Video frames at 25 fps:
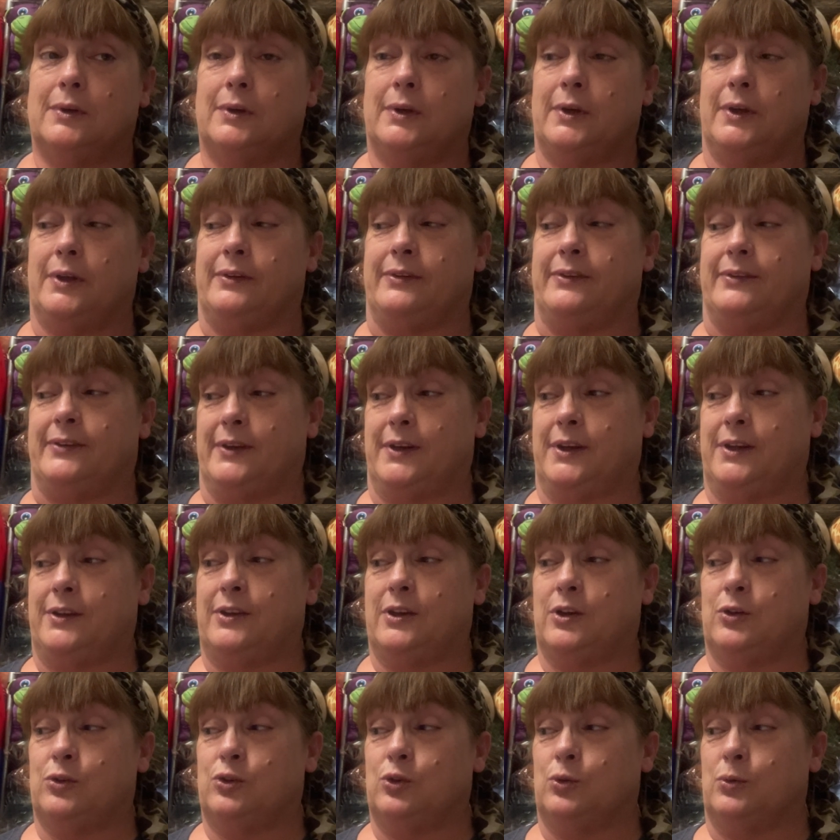It's sitting
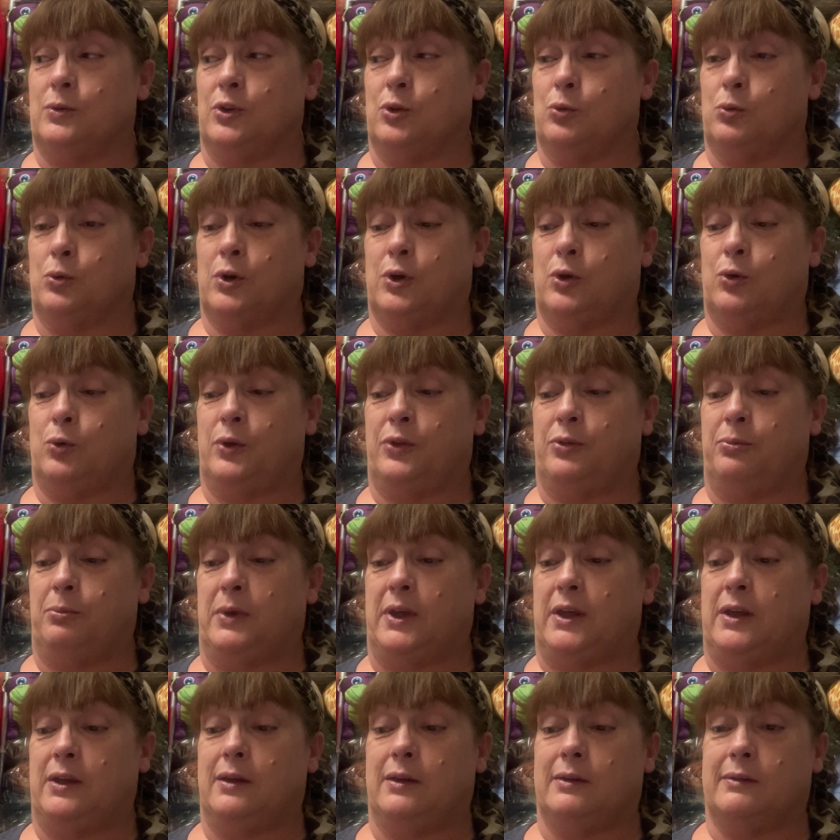there doing the work with
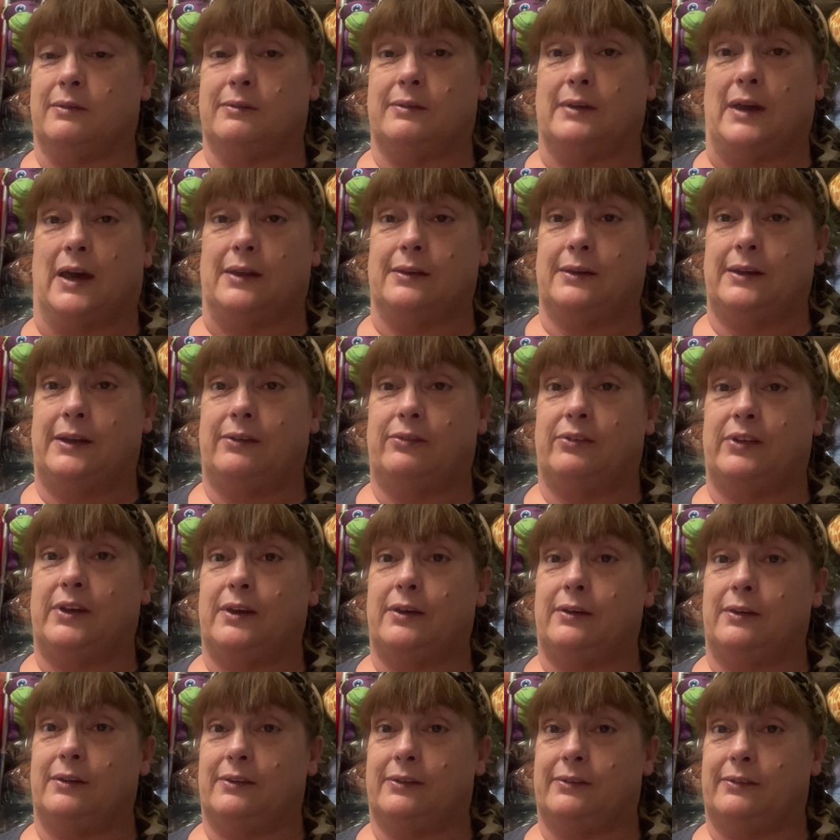me. It's not
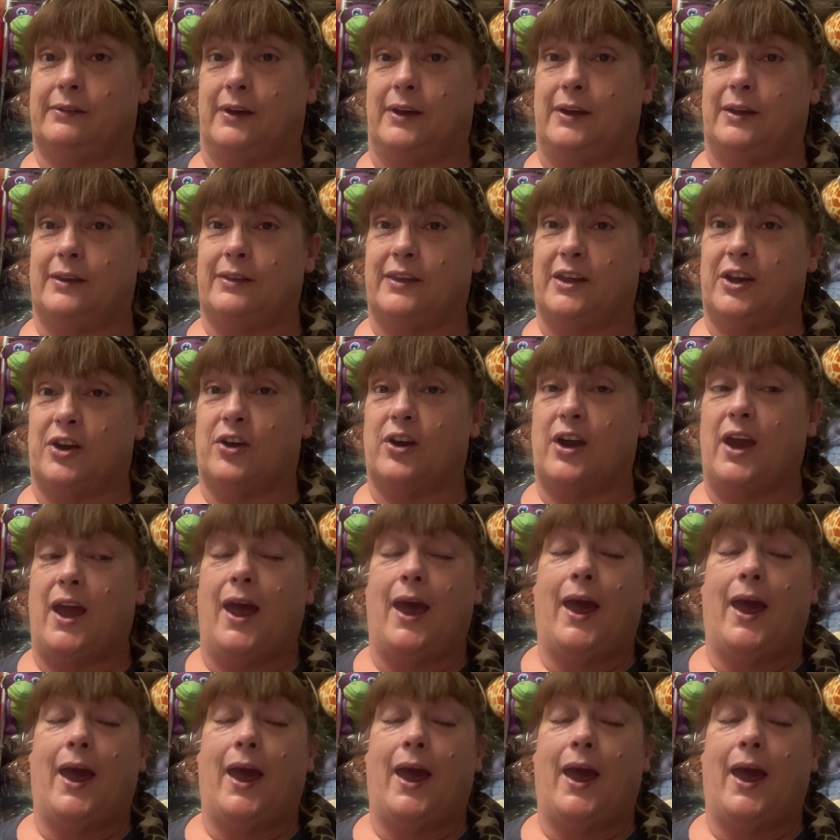leaving. It's staying there.